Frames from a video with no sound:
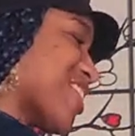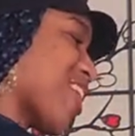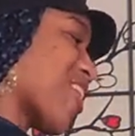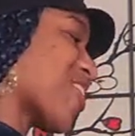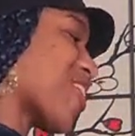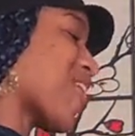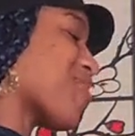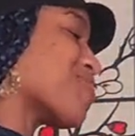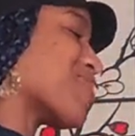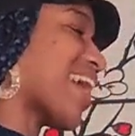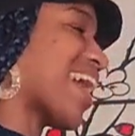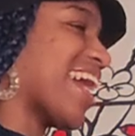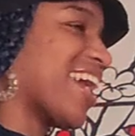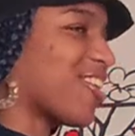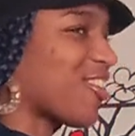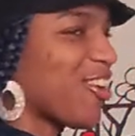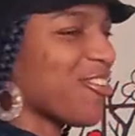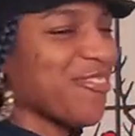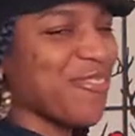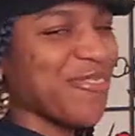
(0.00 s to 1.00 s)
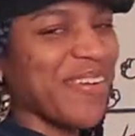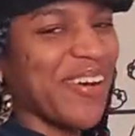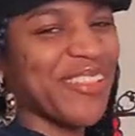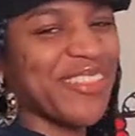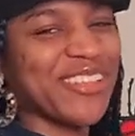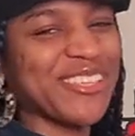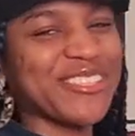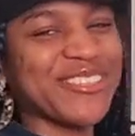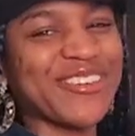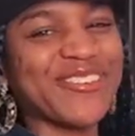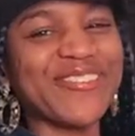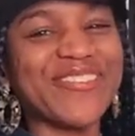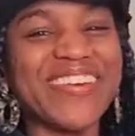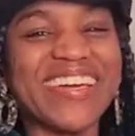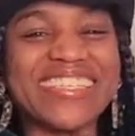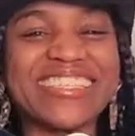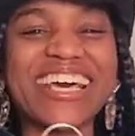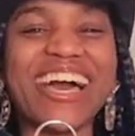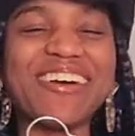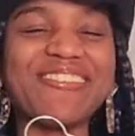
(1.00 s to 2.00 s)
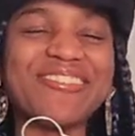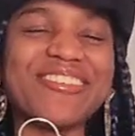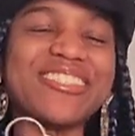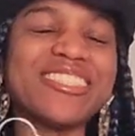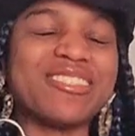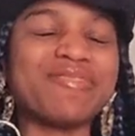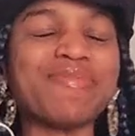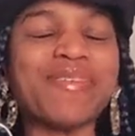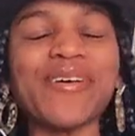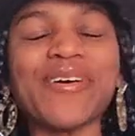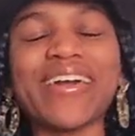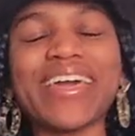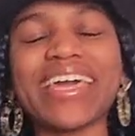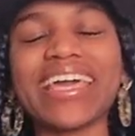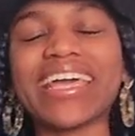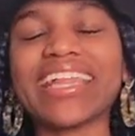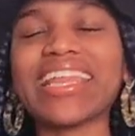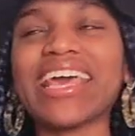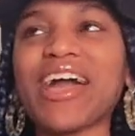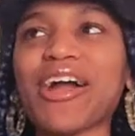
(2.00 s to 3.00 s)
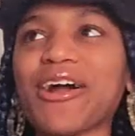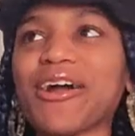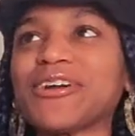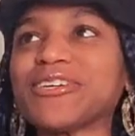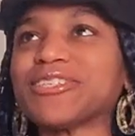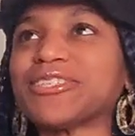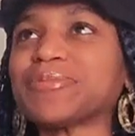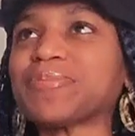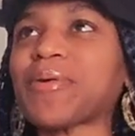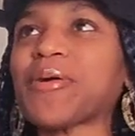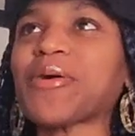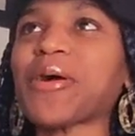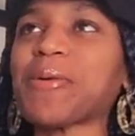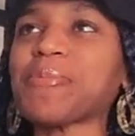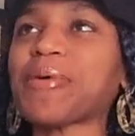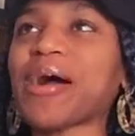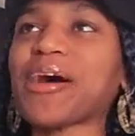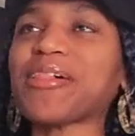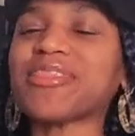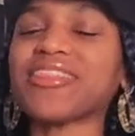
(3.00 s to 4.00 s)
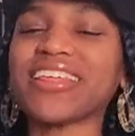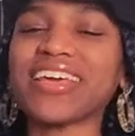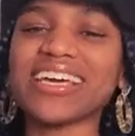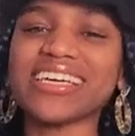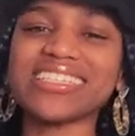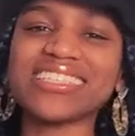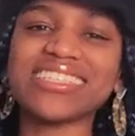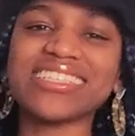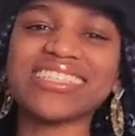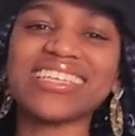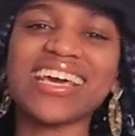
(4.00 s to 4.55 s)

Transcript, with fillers: talk my head off about this one because I've spoken or spoke about this